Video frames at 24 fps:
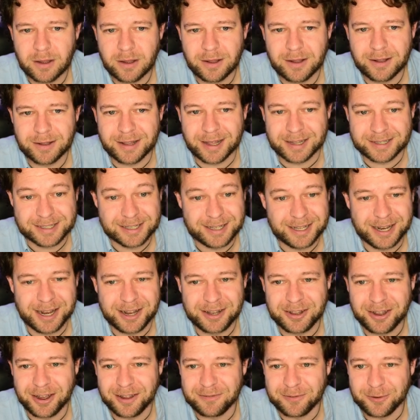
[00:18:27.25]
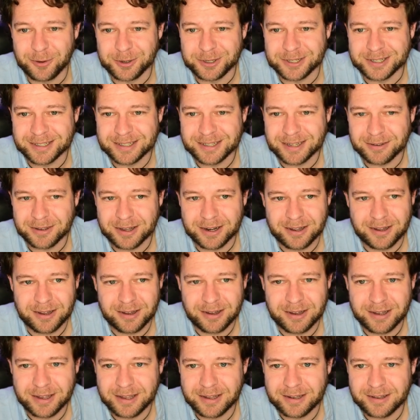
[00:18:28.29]
That's clearly divergent. I'm going to
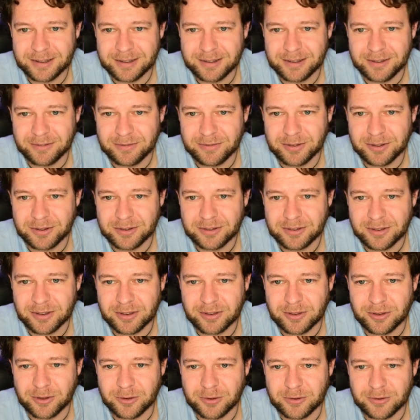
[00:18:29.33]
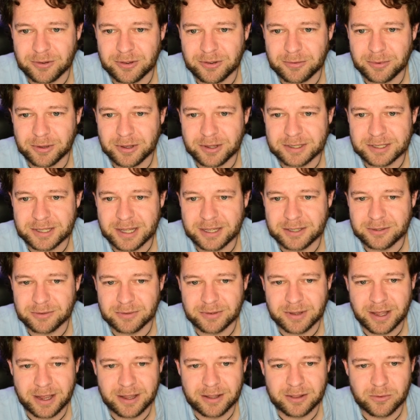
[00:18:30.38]
hide the first 2 just because they sort
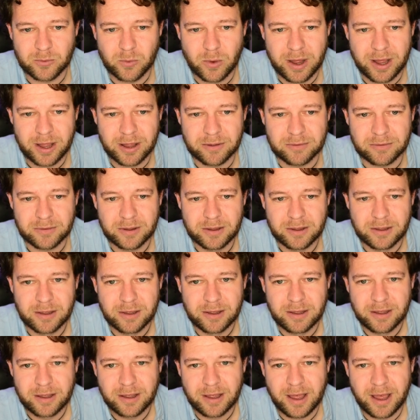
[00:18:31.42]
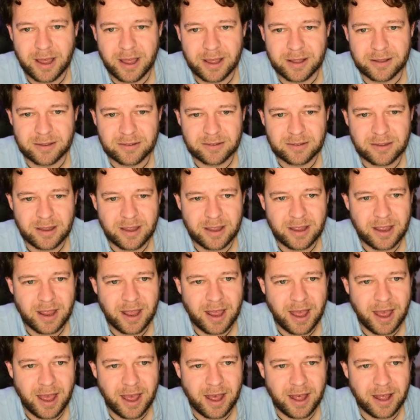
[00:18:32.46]
of get in the way of A and C.
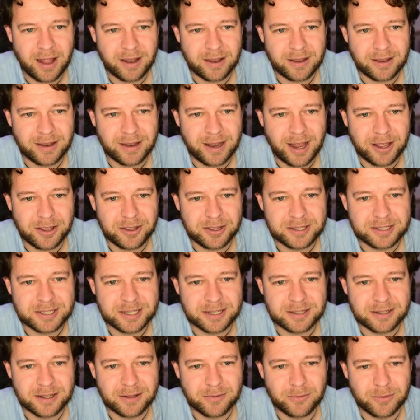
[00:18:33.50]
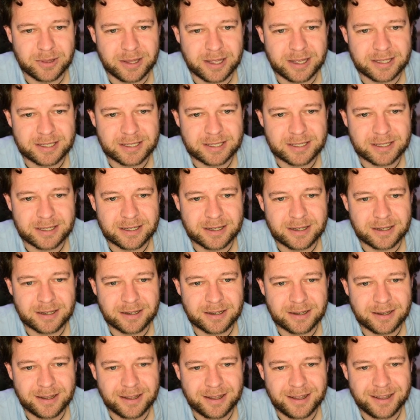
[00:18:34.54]
And now you can see that with this,
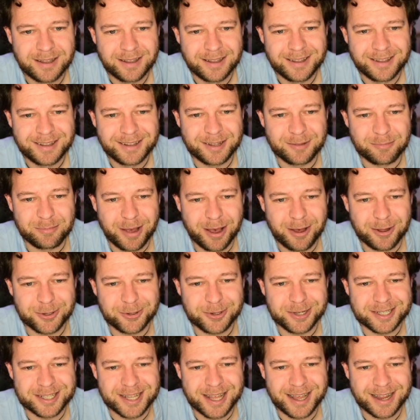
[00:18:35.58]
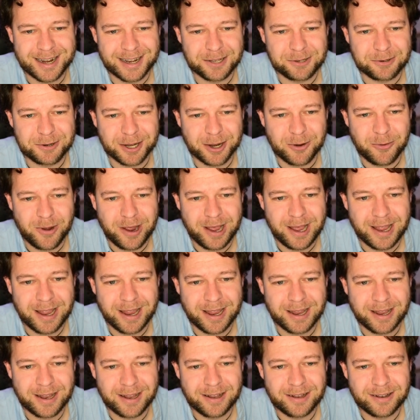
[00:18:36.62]
the boundaries there glittering
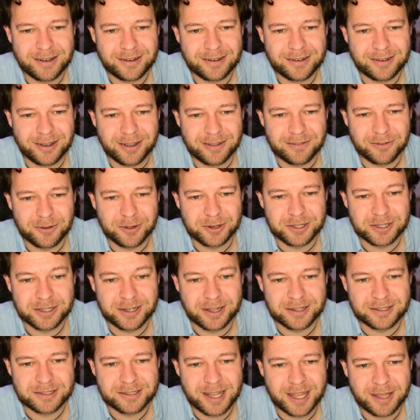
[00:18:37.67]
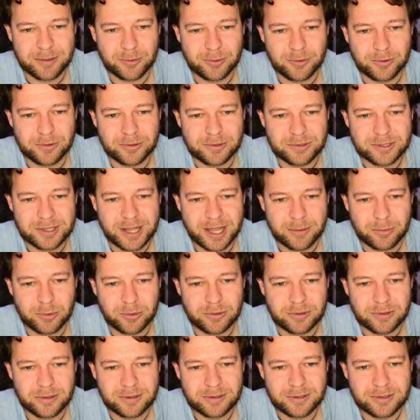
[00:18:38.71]
away, divergent, unstable,
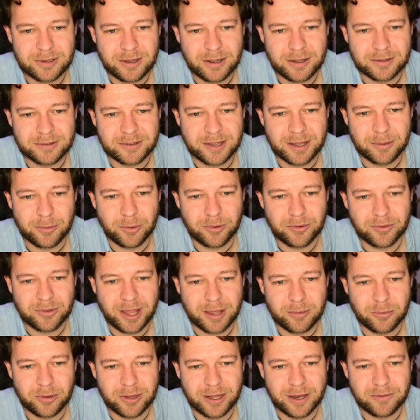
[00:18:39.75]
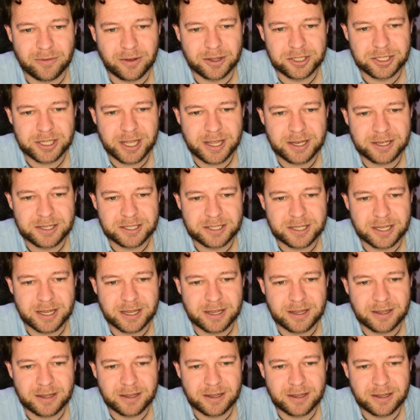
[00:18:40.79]
stable, unstable, stable. And if I change C,